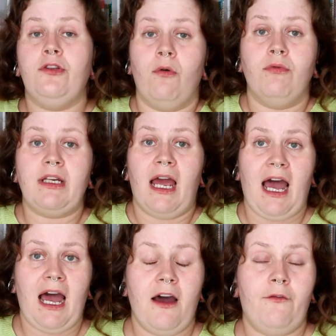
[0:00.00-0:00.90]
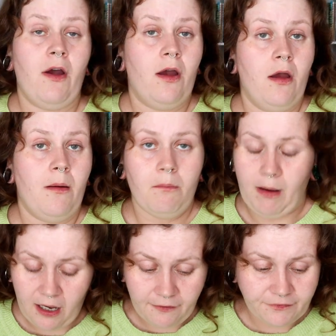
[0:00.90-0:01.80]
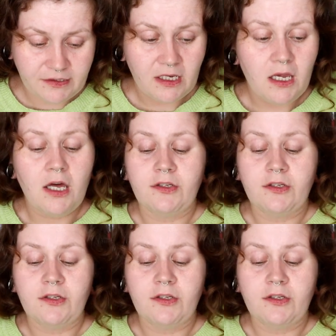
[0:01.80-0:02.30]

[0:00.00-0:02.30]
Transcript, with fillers: don't have baths.